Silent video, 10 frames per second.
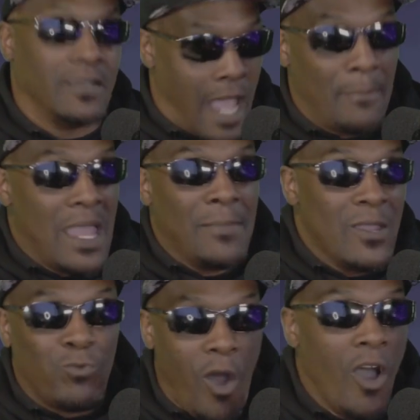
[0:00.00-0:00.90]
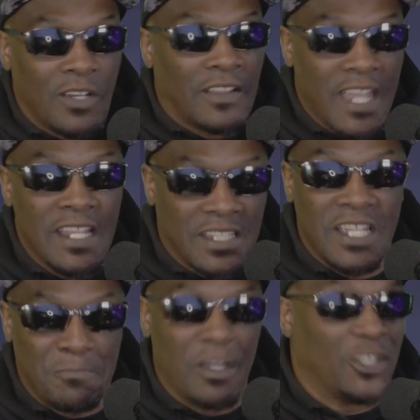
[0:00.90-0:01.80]
I may be wrong to think
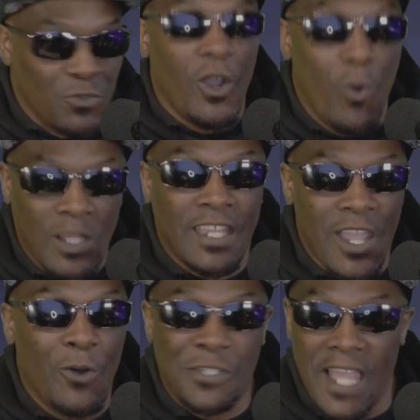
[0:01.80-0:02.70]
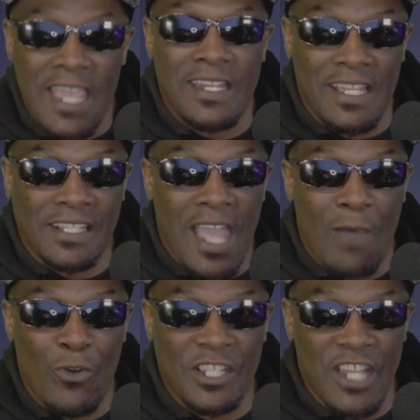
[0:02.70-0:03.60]
this, but you know what the old saying is,
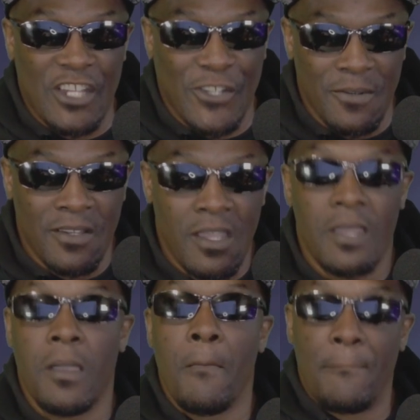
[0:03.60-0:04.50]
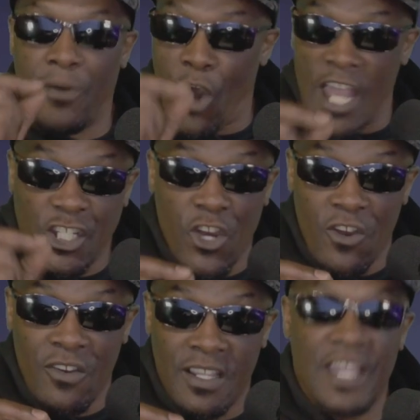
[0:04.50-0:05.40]
Cowboys Nation.
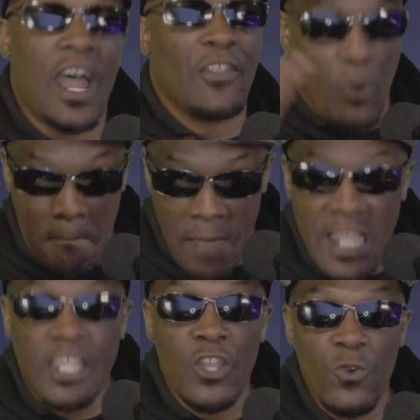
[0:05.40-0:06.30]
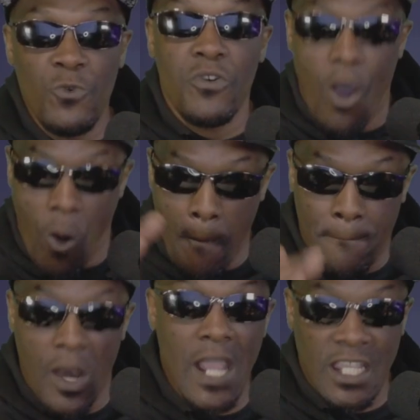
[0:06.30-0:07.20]
Pressure can either make you or
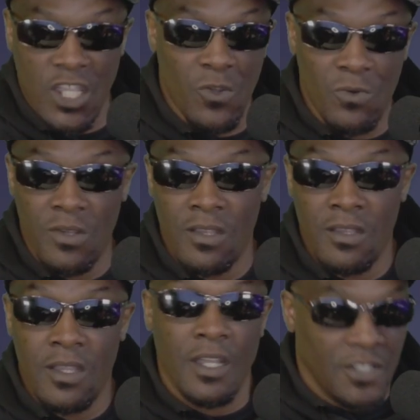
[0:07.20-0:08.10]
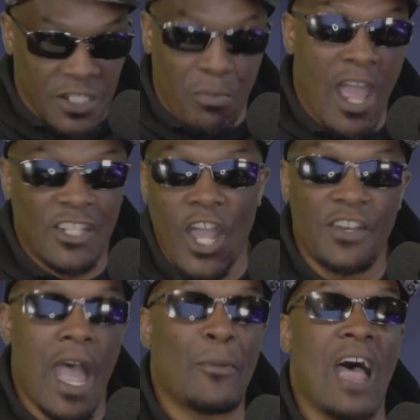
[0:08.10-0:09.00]
break you. Does Brian
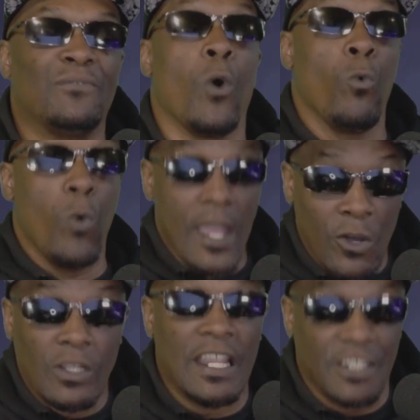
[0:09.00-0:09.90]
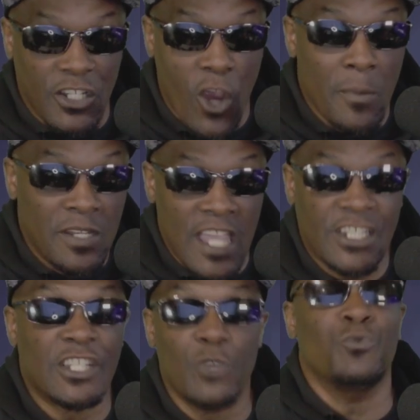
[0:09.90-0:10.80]
Schottenheimer have the will and
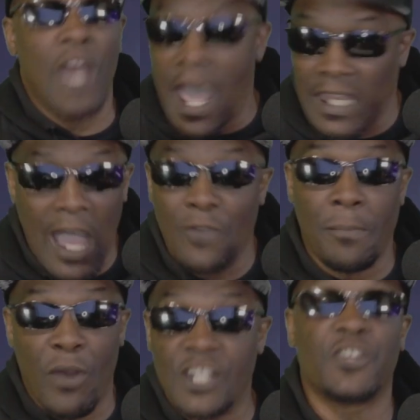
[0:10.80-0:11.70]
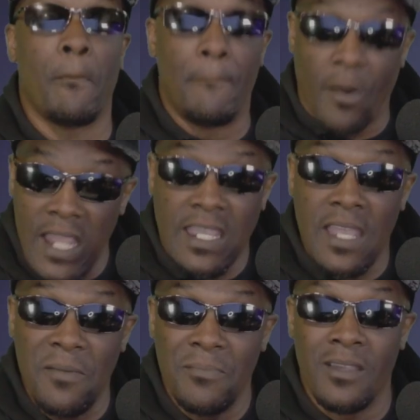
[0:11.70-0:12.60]
determination to not allow the pressure to break
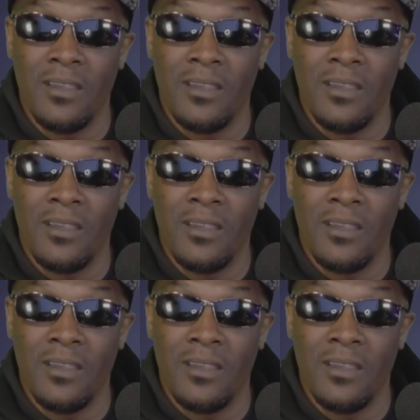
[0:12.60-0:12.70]
him?